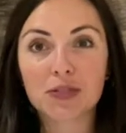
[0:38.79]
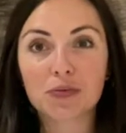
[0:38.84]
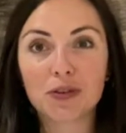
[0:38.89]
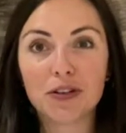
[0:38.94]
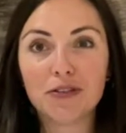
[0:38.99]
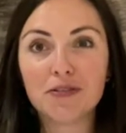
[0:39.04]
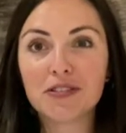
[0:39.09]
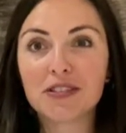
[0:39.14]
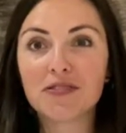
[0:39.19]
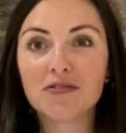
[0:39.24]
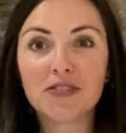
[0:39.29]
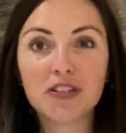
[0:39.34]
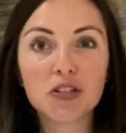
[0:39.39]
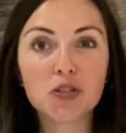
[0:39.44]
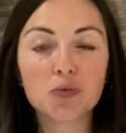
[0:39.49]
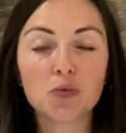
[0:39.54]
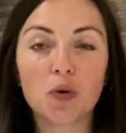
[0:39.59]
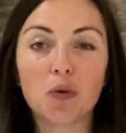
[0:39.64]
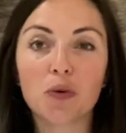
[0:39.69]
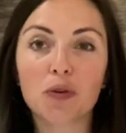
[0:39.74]
We used a
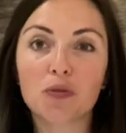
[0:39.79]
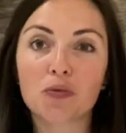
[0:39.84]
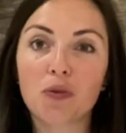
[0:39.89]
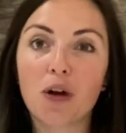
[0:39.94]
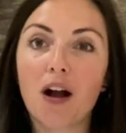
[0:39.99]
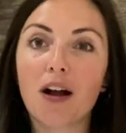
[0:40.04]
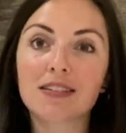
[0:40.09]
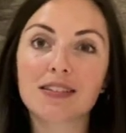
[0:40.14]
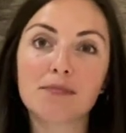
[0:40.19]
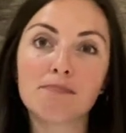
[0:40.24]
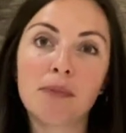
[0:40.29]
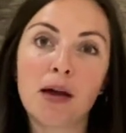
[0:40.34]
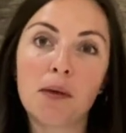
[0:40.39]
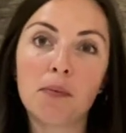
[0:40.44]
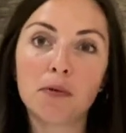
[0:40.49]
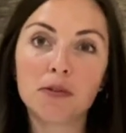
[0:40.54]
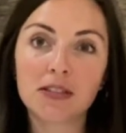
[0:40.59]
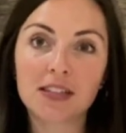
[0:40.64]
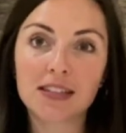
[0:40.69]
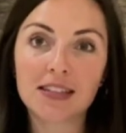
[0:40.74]
visual with rocks and
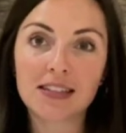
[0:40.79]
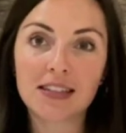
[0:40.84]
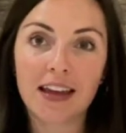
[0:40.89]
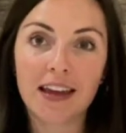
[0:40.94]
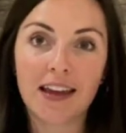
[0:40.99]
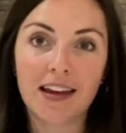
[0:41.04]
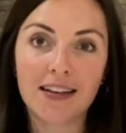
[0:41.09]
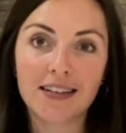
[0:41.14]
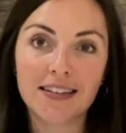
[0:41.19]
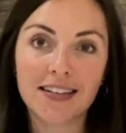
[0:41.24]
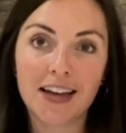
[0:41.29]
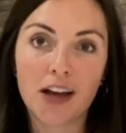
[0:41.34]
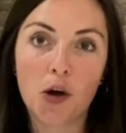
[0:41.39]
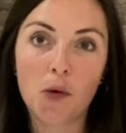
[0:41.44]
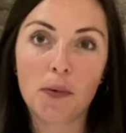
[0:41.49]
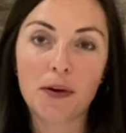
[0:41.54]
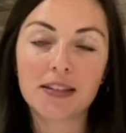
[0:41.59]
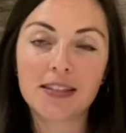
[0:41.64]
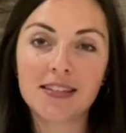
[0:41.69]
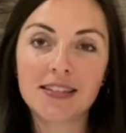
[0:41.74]
pebbles and sand to
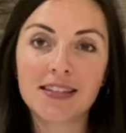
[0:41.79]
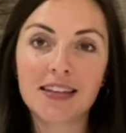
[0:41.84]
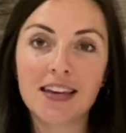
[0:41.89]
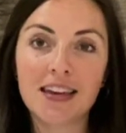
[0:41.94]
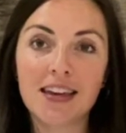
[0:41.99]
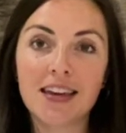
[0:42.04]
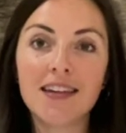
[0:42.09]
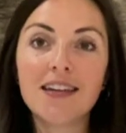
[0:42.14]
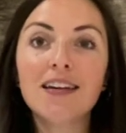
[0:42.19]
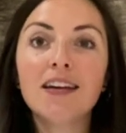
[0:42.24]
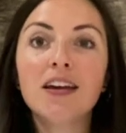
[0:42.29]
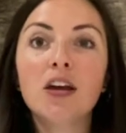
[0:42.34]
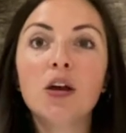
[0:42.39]
help us see